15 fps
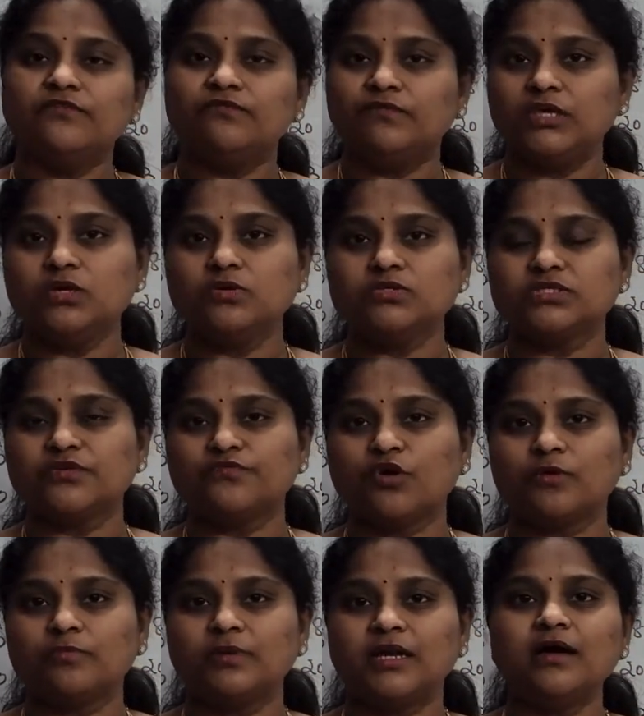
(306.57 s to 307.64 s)
we use the
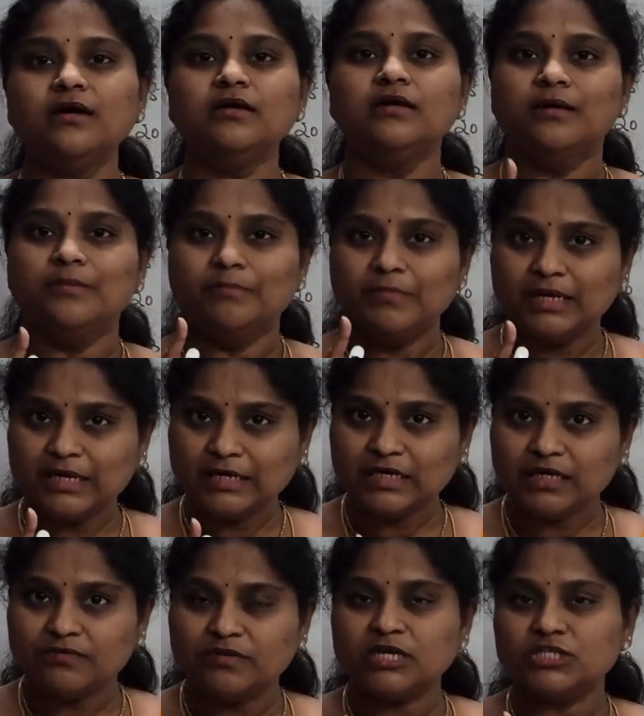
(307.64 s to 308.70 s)
formula mean
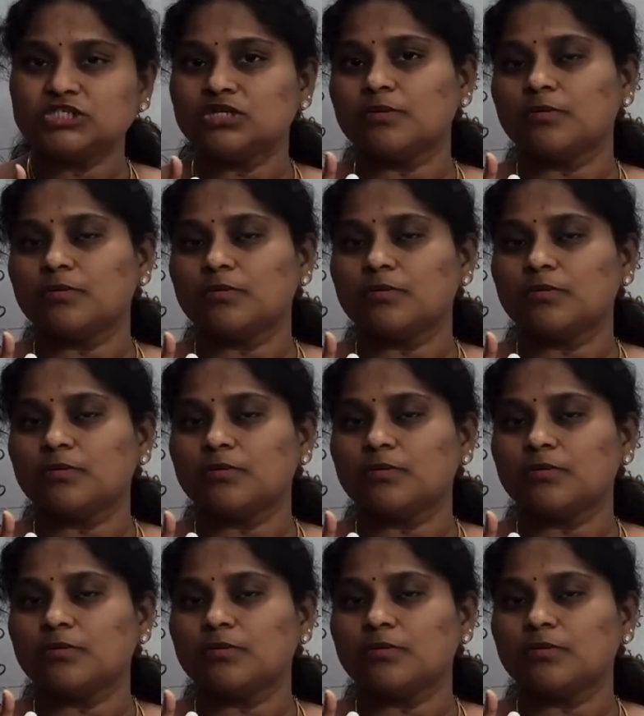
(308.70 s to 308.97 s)
deviation